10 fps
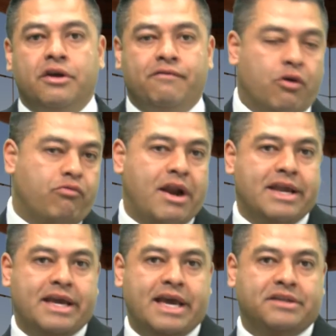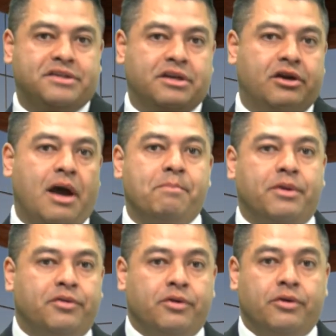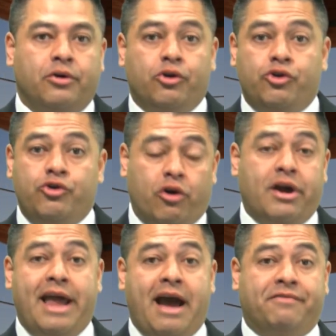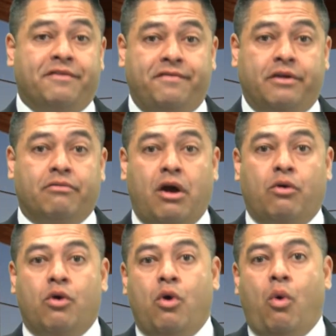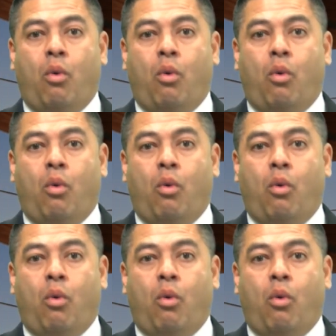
If you're running against an incumbent, you're going to have to figure out